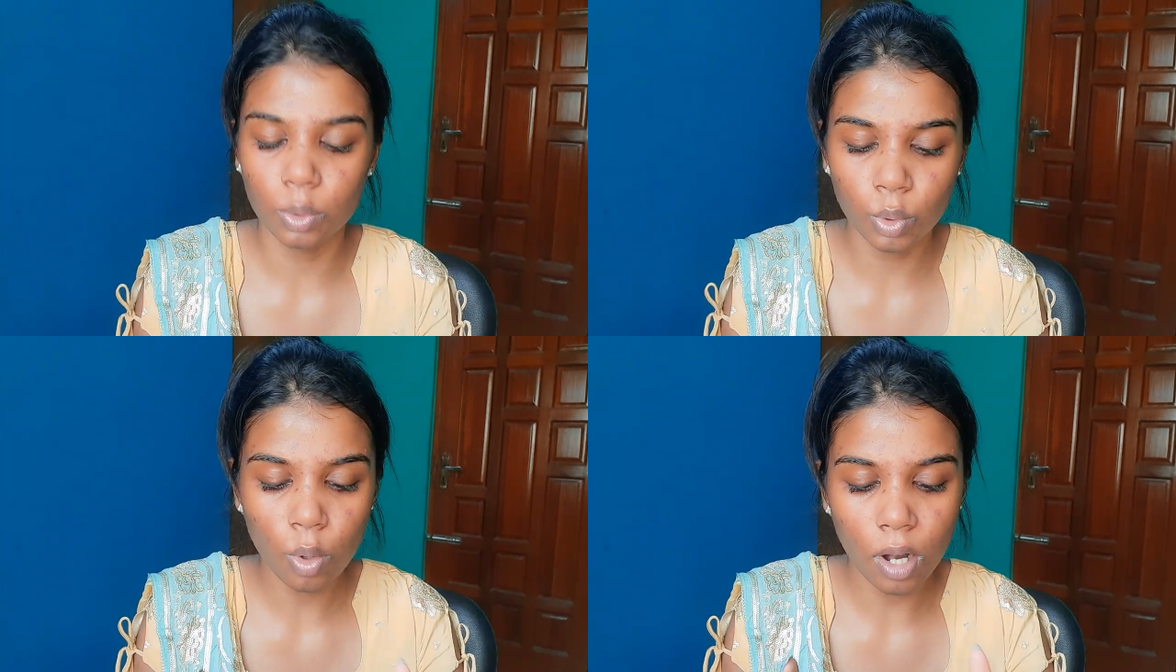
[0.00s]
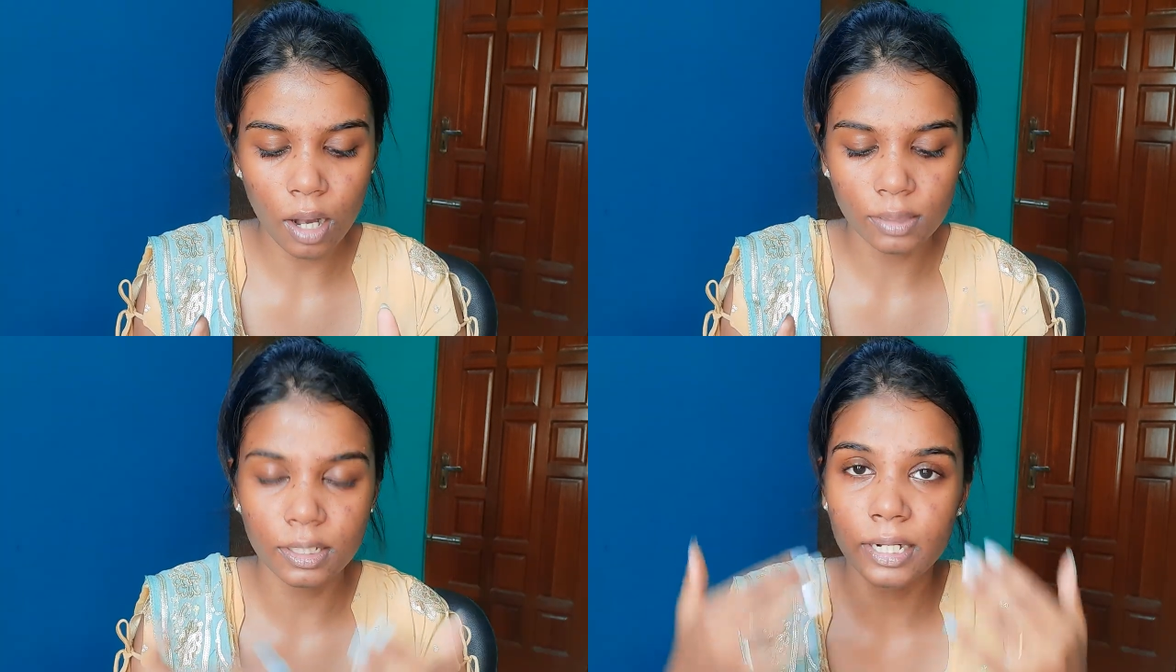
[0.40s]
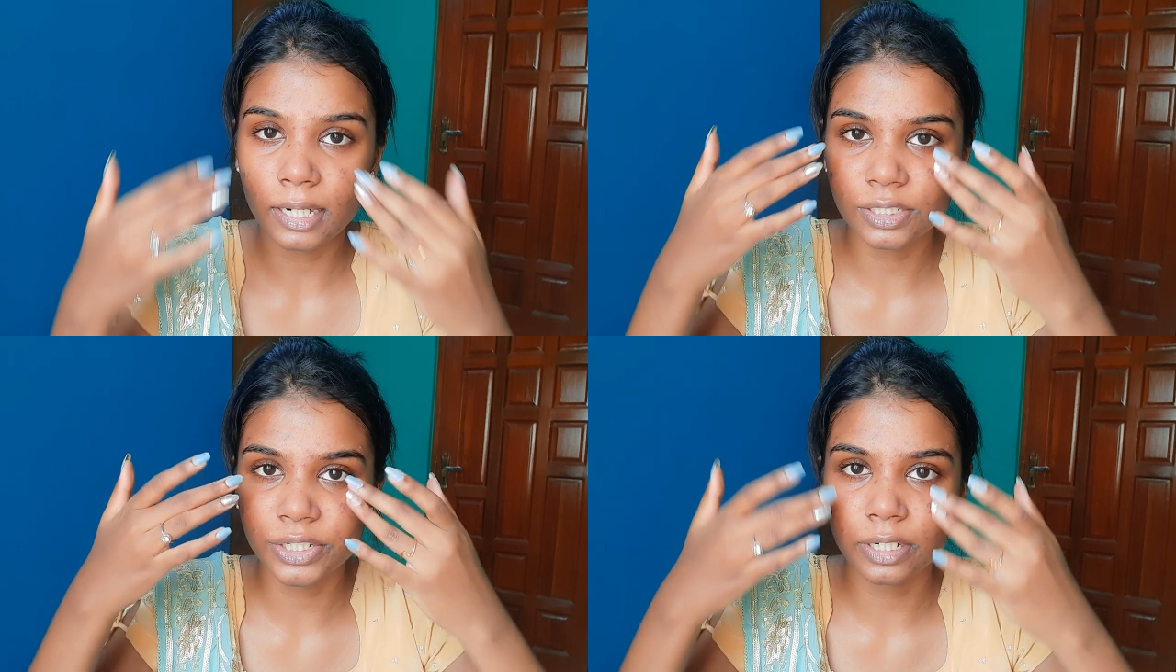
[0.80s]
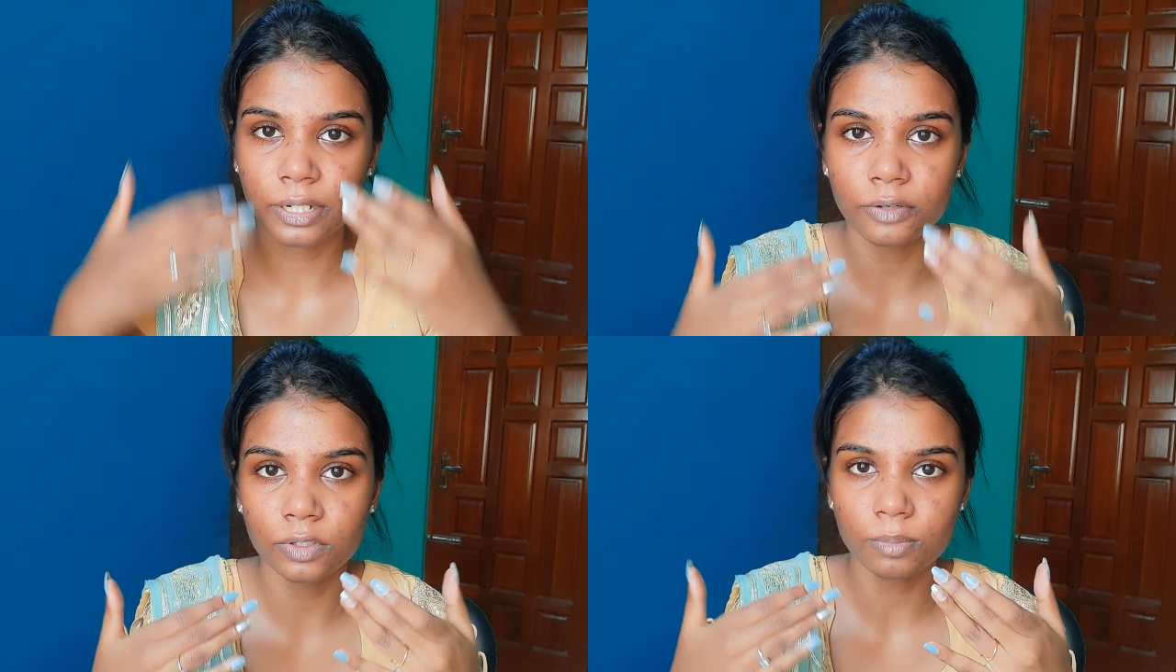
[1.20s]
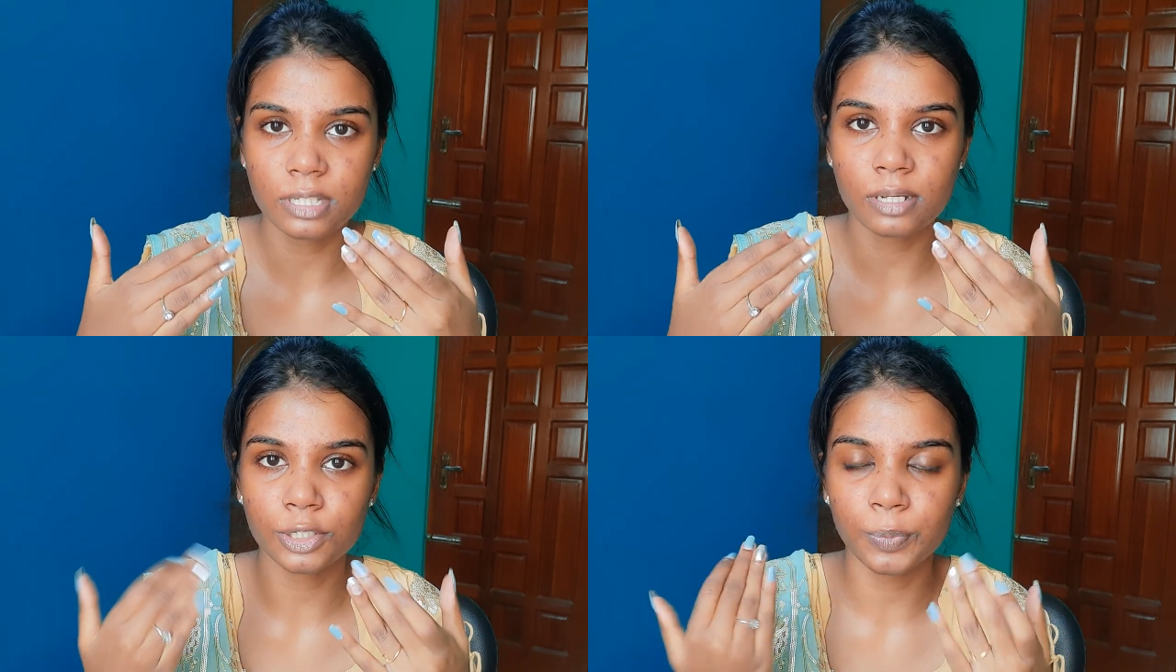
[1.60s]
That direction you can
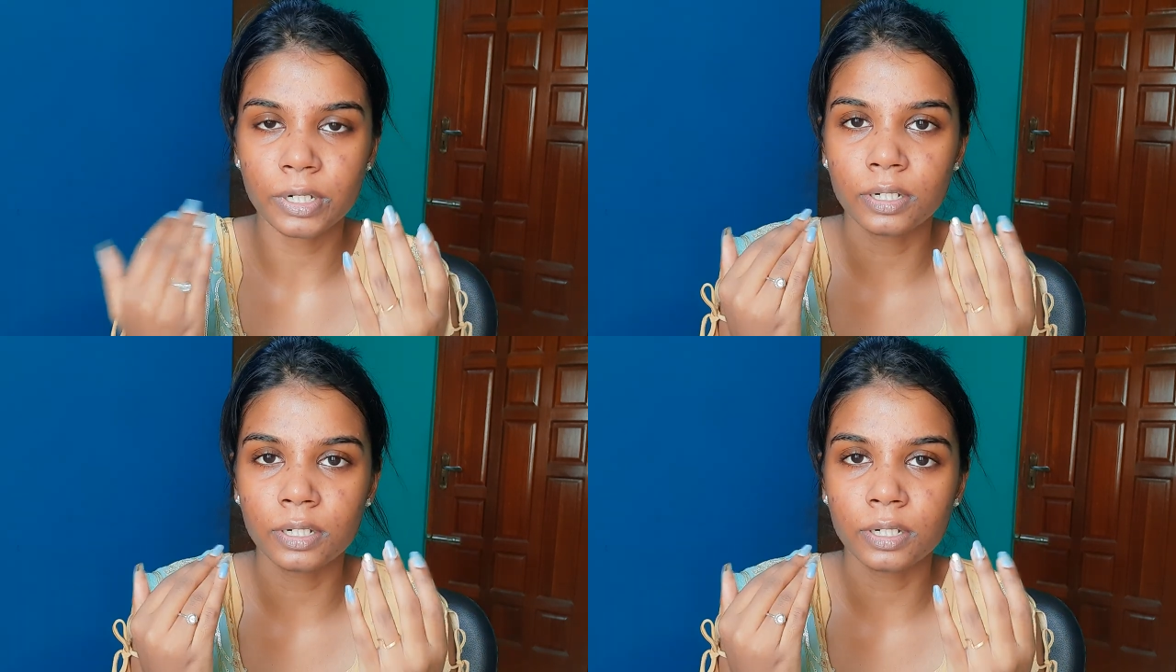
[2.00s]
massage.